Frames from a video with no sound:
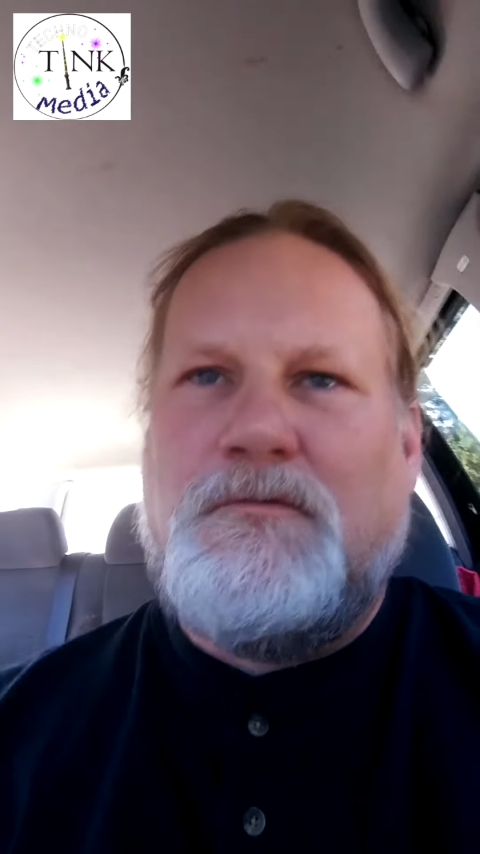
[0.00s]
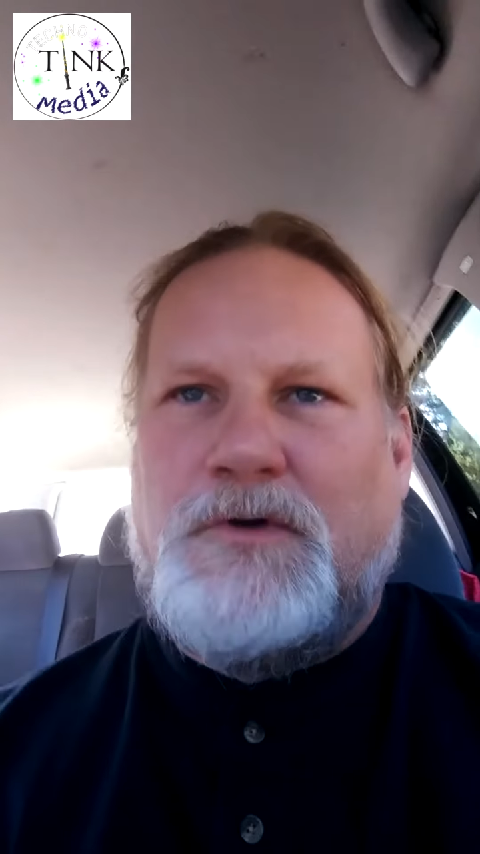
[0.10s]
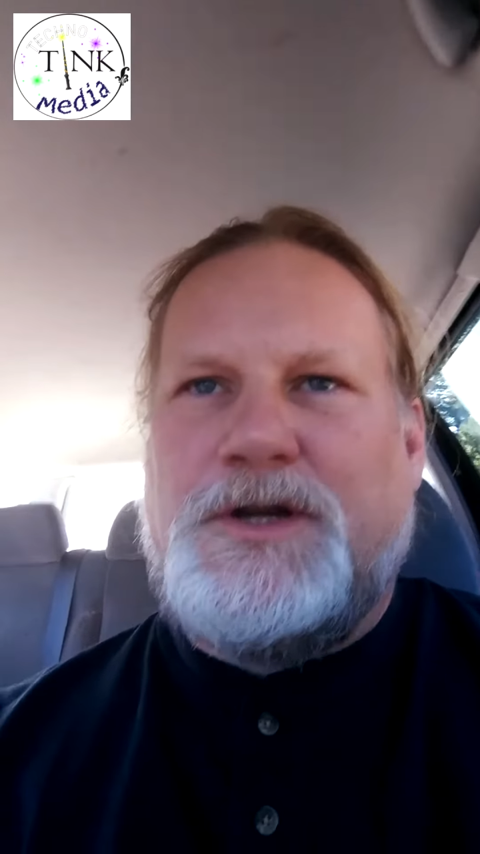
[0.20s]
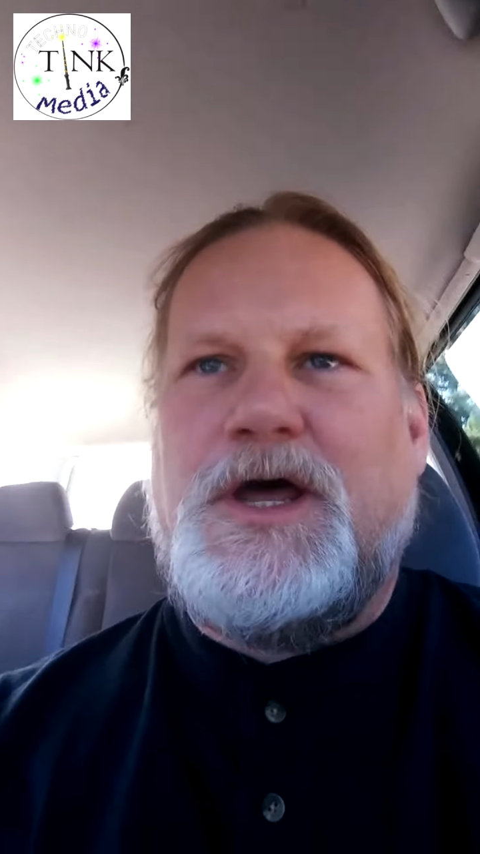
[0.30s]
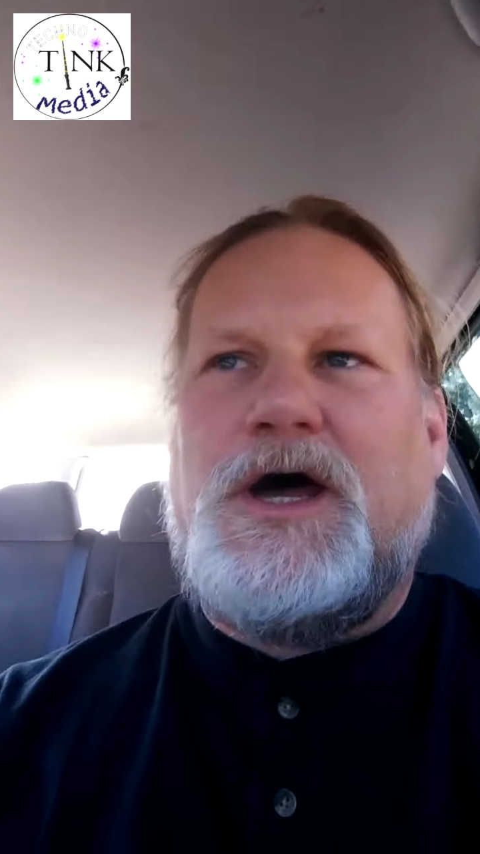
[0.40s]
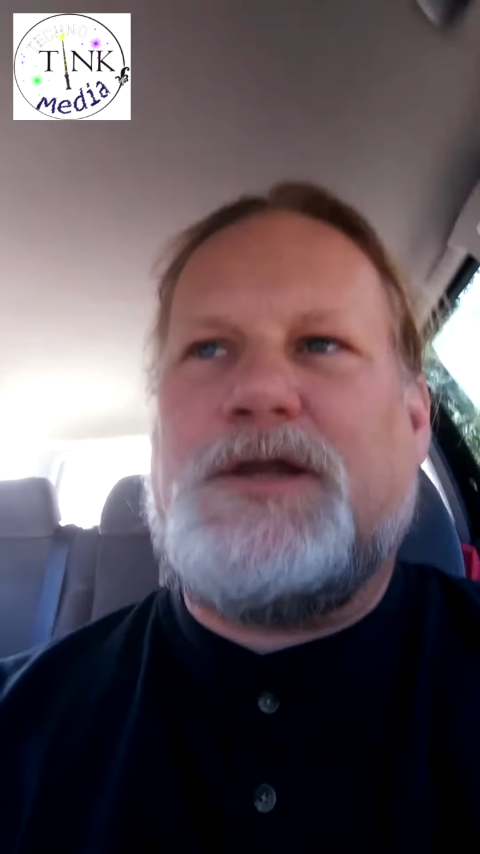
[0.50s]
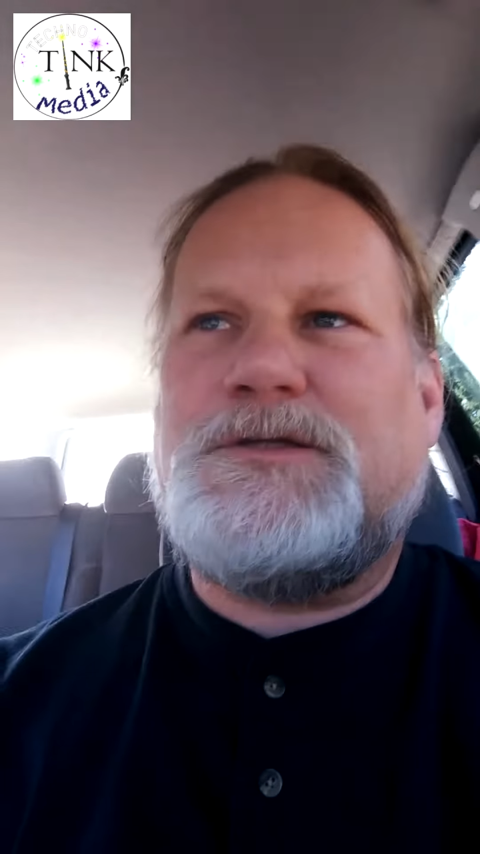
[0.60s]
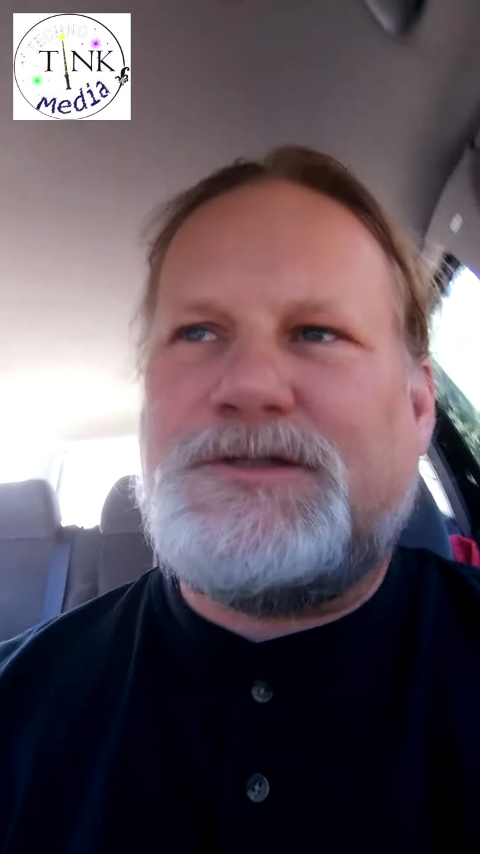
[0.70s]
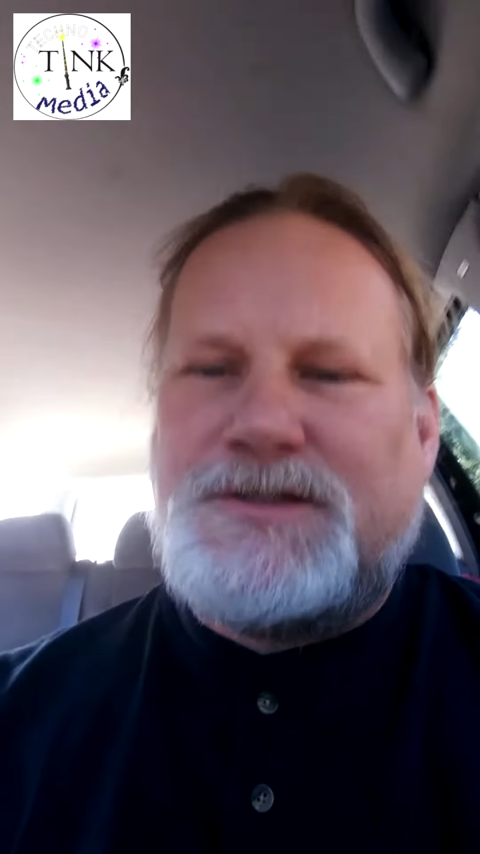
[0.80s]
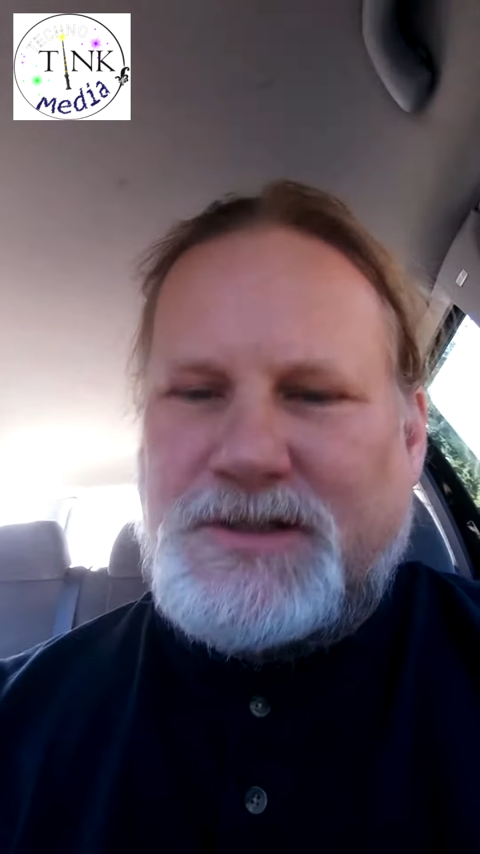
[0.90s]
whatnot,
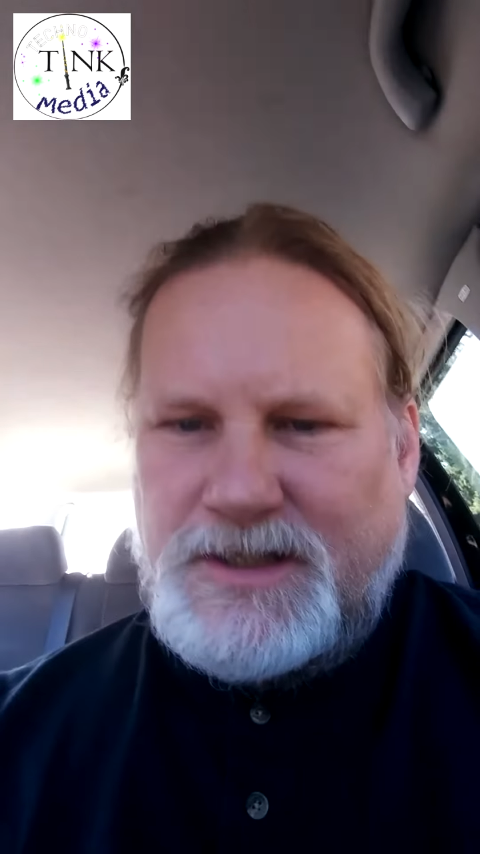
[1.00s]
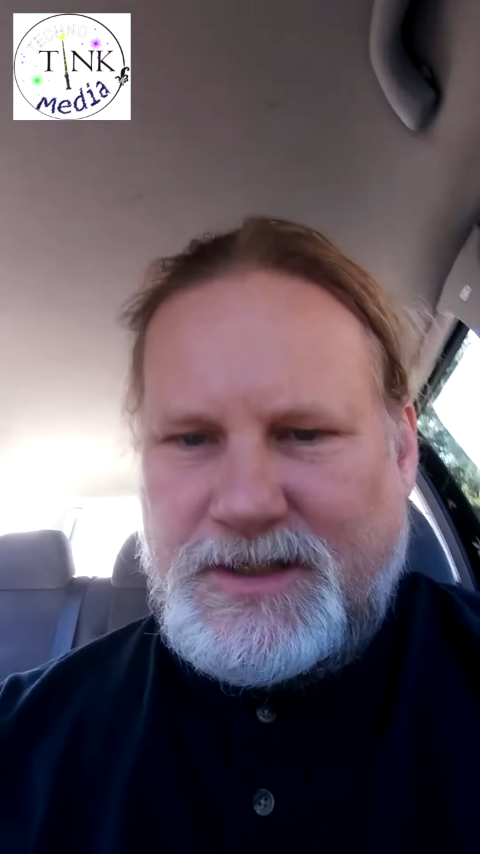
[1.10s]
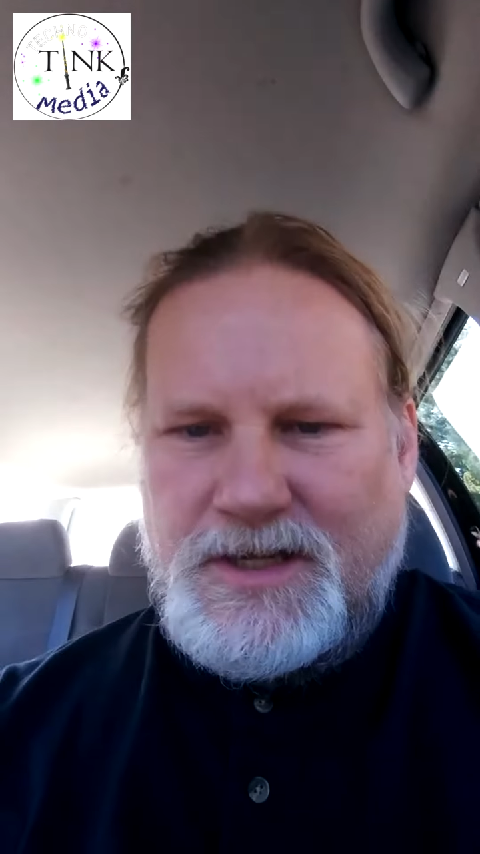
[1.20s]
just to get